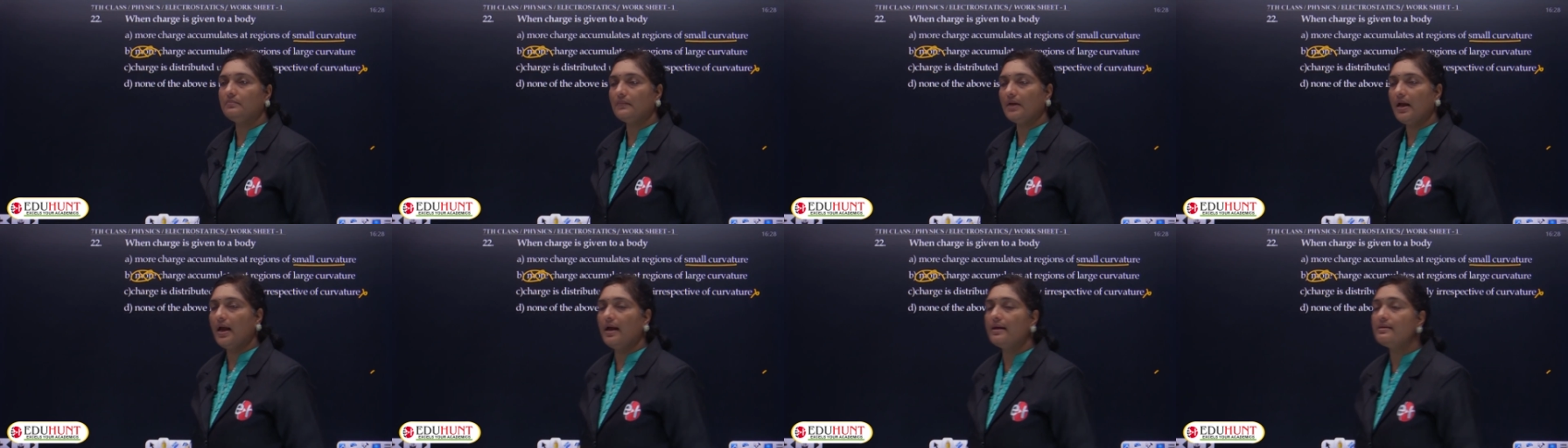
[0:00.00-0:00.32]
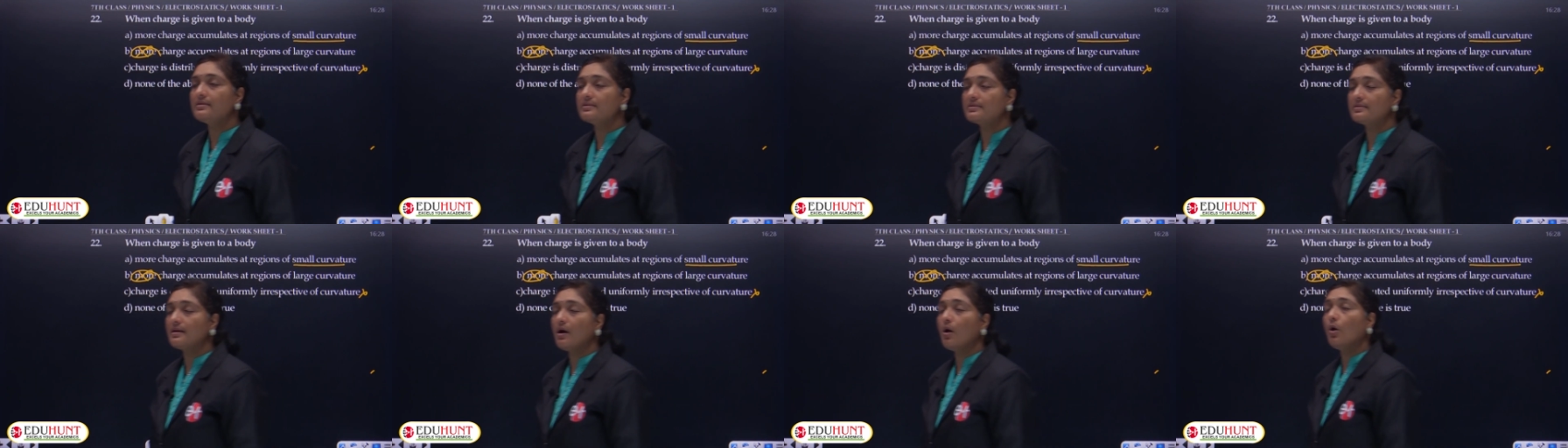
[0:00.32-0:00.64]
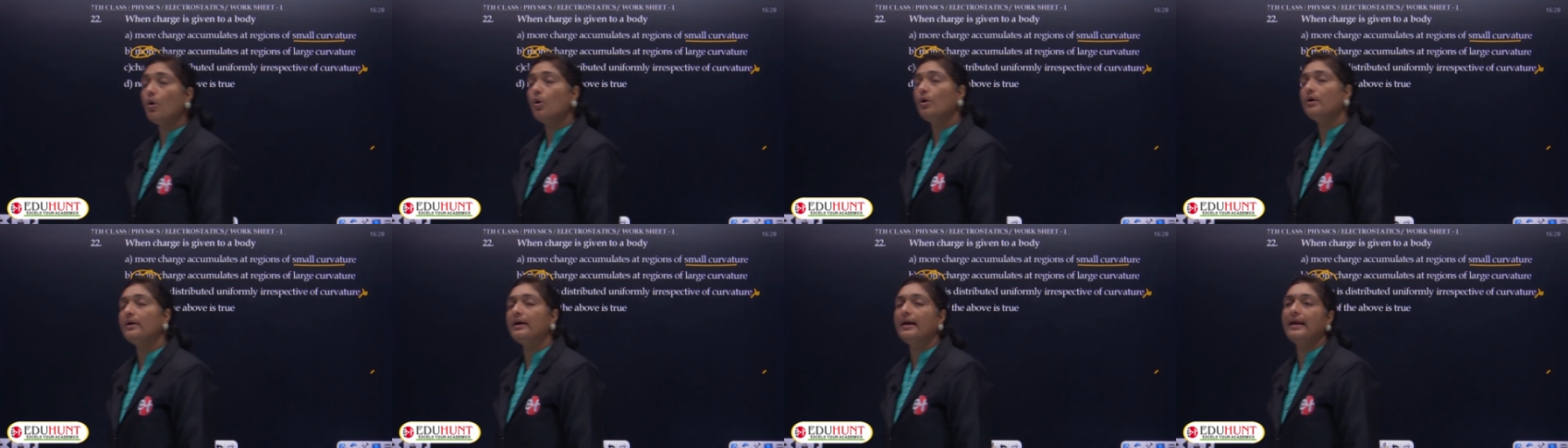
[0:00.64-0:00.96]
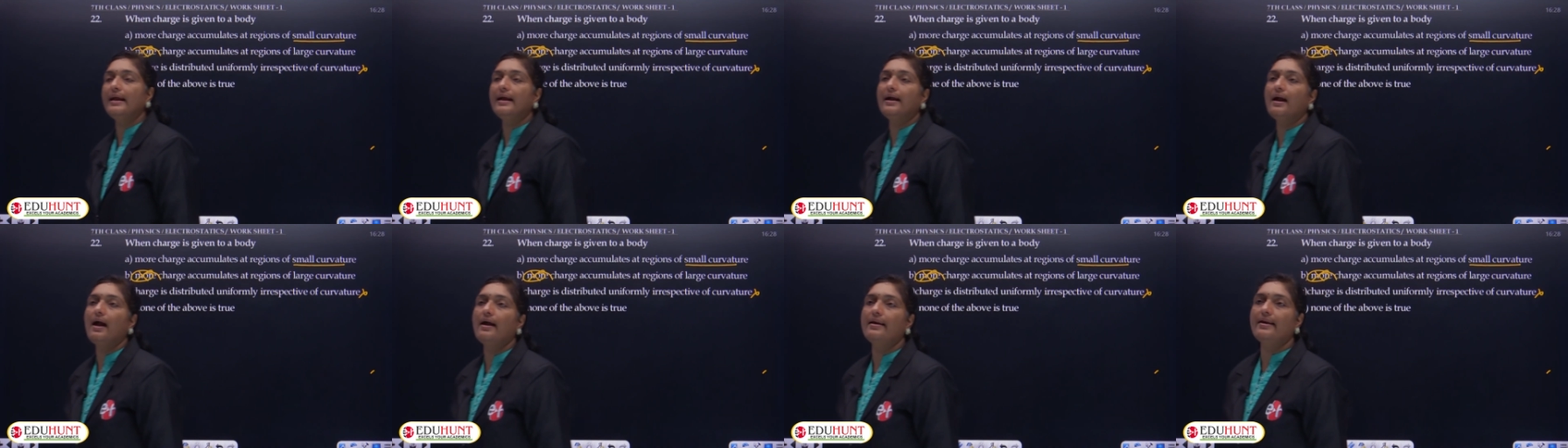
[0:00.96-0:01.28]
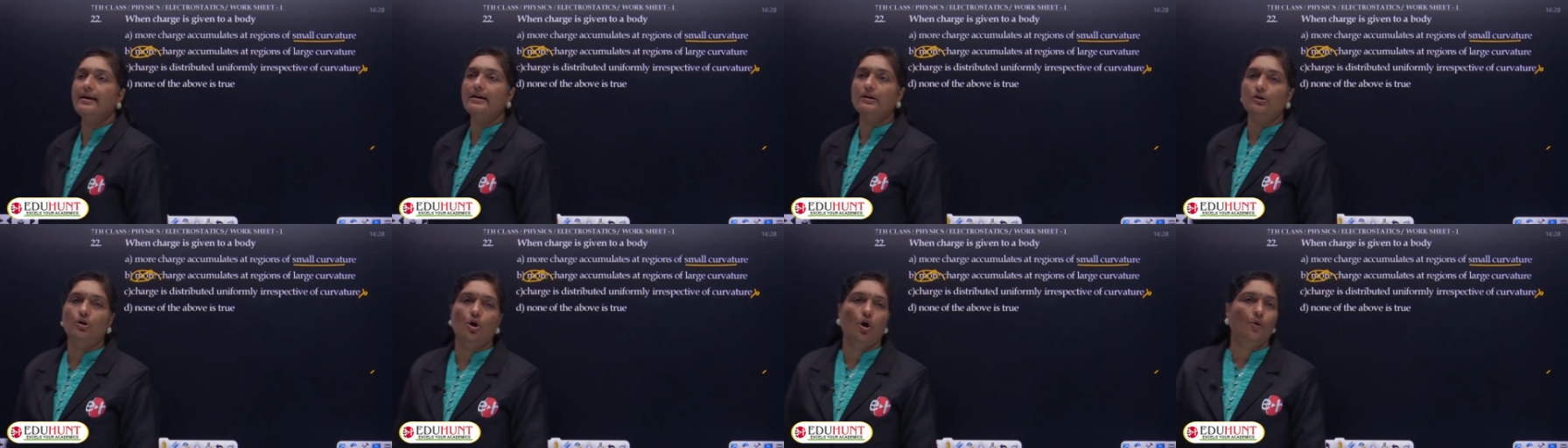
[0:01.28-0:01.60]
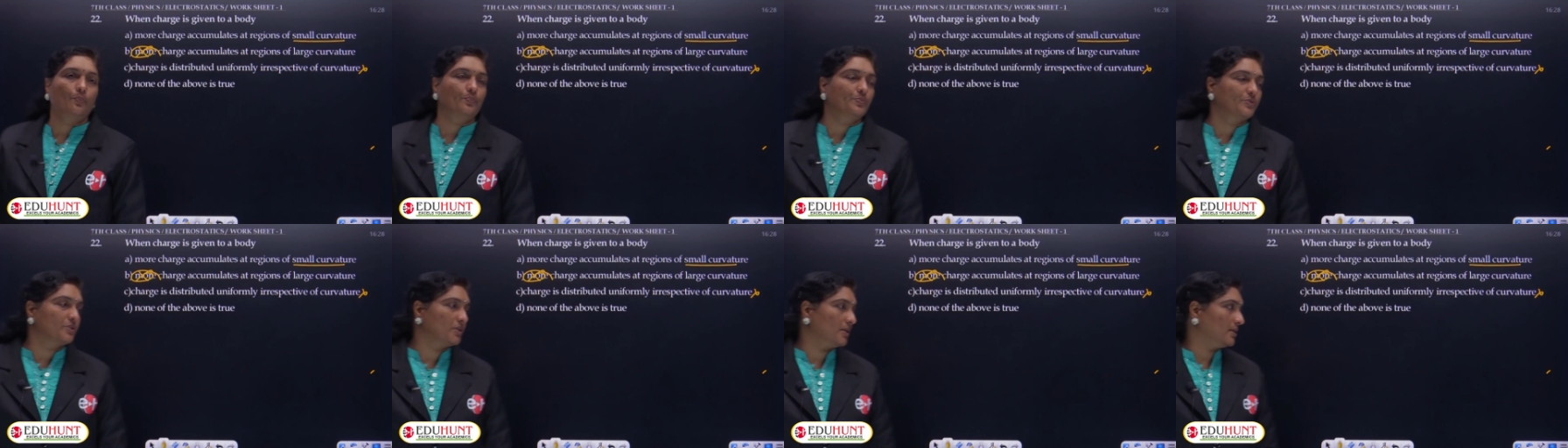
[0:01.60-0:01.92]
Hence, the only correct
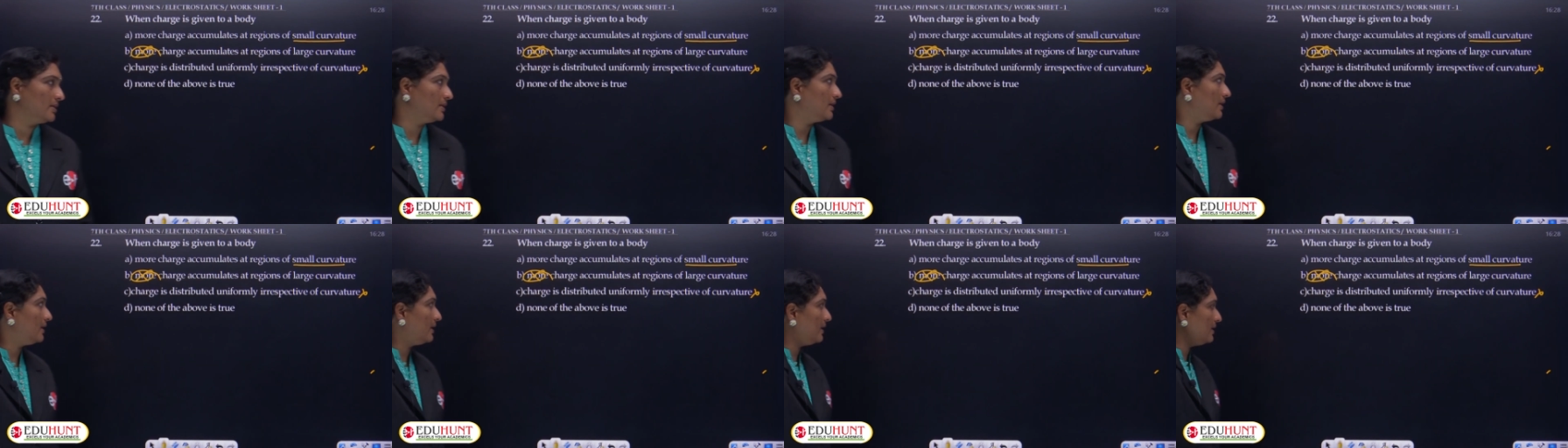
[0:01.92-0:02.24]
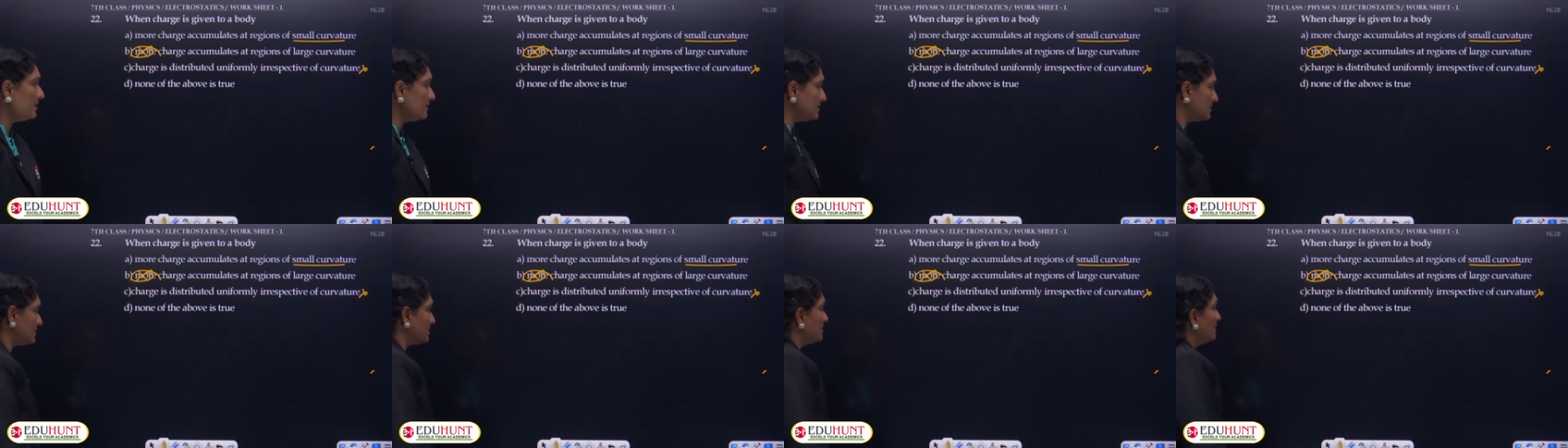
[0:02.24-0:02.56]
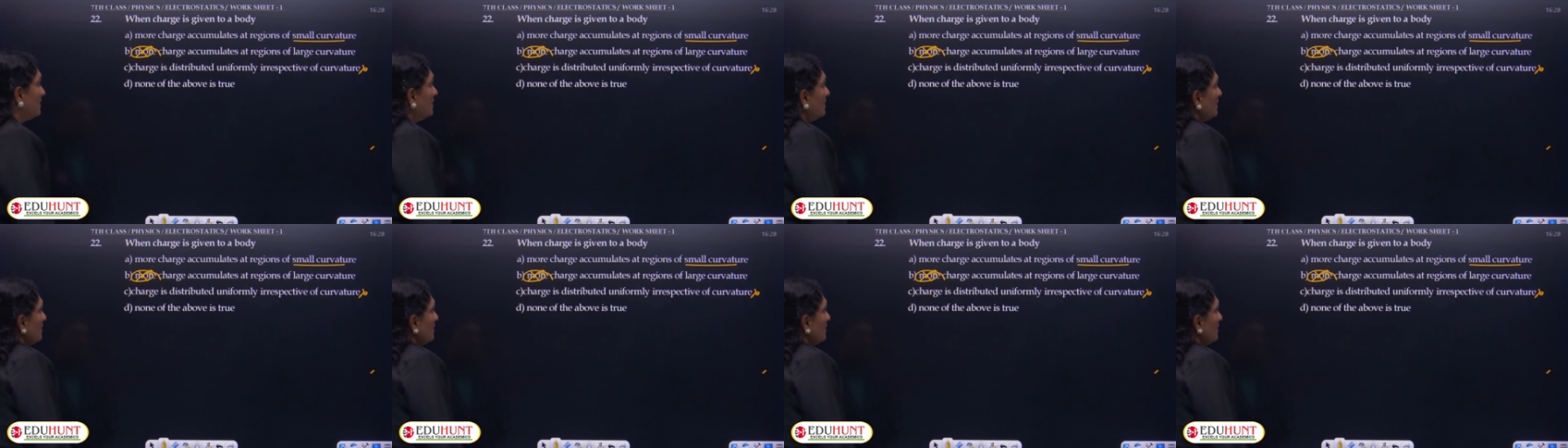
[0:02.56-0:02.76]
option is